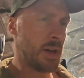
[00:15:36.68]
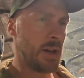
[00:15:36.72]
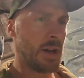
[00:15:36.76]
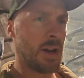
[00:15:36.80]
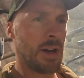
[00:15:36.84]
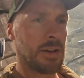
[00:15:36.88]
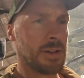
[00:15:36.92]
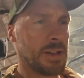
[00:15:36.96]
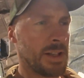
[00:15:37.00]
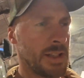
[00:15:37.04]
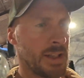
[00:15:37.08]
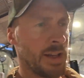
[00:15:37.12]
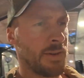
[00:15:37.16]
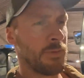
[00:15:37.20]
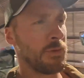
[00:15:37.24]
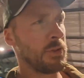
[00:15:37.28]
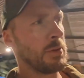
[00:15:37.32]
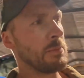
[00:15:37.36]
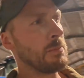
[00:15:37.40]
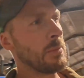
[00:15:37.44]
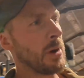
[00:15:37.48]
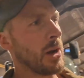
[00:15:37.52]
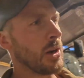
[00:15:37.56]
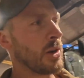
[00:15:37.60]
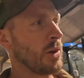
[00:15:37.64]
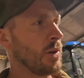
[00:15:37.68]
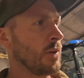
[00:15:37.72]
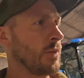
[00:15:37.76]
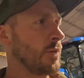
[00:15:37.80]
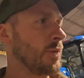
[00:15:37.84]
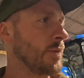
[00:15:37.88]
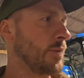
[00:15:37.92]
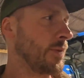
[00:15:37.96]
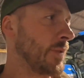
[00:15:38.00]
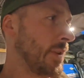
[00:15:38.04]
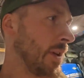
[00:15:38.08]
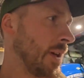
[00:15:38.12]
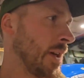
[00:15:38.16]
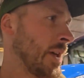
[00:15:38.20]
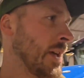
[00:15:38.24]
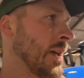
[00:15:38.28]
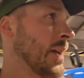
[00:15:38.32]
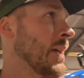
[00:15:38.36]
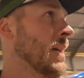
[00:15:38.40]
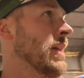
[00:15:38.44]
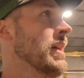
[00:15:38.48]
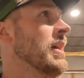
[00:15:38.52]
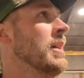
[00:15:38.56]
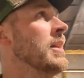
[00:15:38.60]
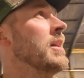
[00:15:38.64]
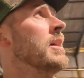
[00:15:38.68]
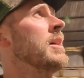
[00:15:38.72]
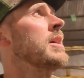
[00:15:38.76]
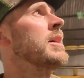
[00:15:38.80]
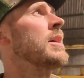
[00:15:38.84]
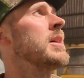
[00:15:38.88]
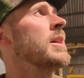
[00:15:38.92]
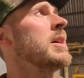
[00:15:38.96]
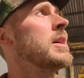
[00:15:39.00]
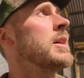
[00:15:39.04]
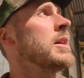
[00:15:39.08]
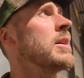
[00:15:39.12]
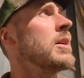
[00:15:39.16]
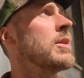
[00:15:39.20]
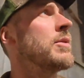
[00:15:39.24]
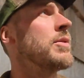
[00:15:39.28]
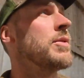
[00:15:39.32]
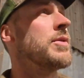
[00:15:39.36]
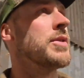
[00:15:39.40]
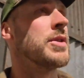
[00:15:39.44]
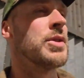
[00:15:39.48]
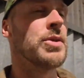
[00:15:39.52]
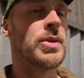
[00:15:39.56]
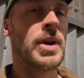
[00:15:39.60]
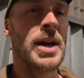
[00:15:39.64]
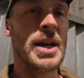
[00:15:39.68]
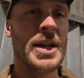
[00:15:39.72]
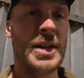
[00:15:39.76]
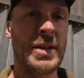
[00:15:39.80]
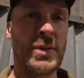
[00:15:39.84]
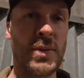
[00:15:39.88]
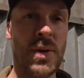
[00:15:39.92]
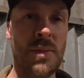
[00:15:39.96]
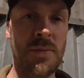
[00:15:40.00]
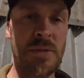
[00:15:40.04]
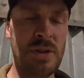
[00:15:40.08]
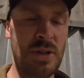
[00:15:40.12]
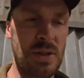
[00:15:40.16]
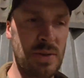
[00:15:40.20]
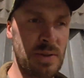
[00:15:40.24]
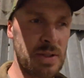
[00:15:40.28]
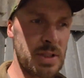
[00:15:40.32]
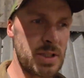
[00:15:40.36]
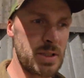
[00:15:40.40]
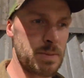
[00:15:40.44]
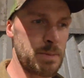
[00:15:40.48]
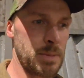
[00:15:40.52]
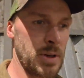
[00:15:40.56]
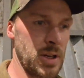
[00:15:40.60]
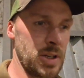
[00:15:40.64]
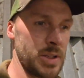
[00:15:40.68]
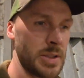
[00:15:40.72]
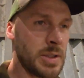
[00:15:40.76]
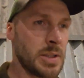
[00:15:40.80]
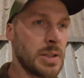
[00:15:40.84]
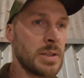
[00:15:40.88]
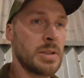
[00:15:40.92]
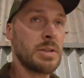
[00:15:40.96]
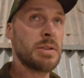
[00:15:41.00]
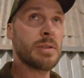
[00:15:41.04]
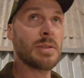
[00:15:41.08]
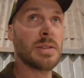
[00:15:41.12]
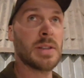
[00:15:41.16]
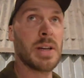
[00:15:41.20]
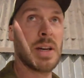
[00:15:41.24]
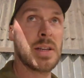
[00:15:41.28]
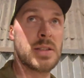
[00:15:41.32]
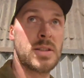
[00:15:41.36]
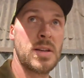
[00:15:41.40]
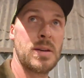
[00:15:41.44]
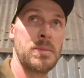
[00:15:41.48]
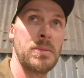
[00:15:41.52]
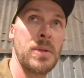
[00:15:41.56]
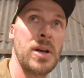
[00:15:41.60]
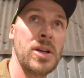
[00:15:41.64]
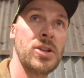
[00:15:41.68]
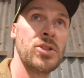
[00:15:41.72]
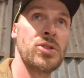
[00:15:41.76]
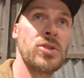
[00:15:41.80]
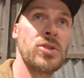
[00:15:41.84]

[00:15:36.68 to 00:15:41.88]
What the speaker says: I'll need that for the muck off of the grader when we're doing spuds. Use that as our muck